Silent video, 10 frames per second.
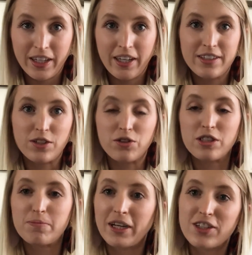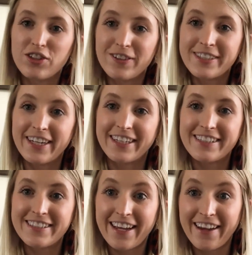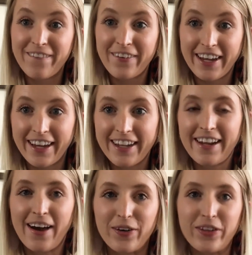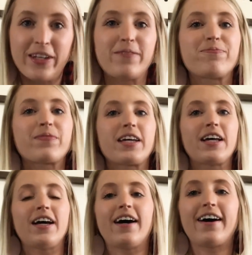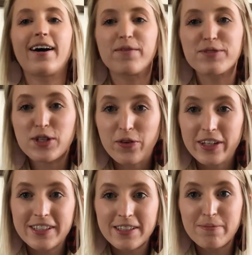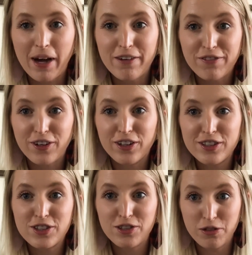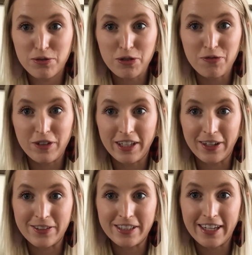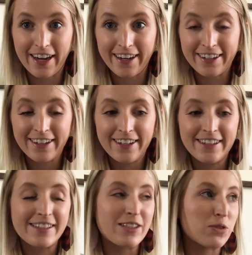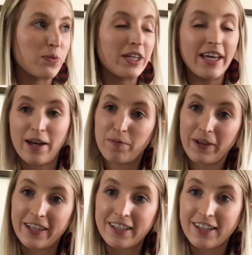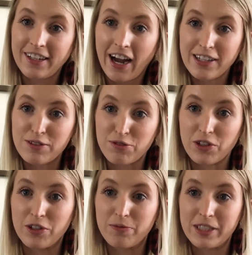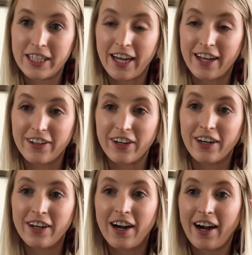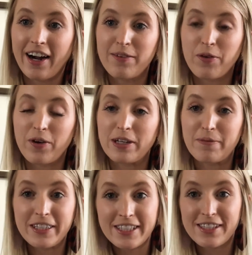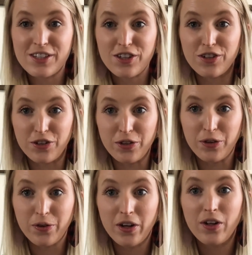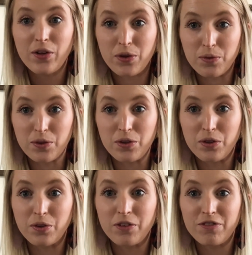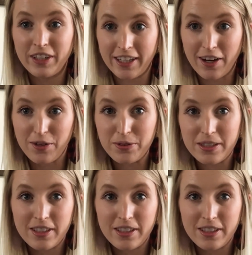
So just make sure you're staying safe and healthy. So this is my first YouTube video today. Since we can't be in the classroom together, I'm going to be teaching you through videos.